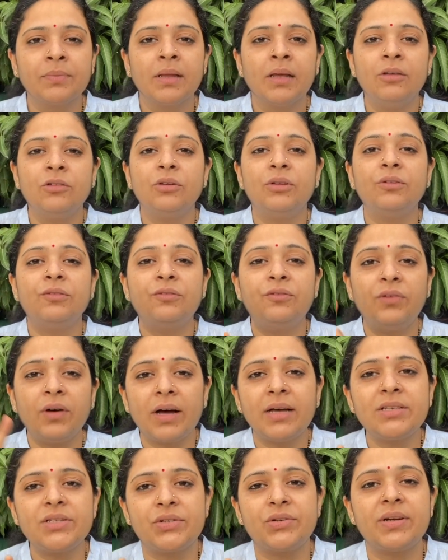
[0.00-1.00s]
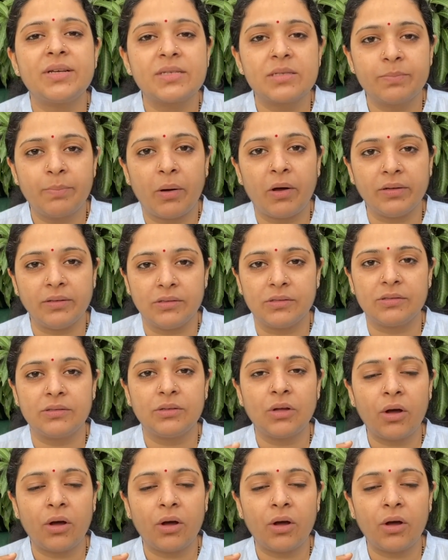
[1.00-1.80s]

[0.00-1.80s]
So the first response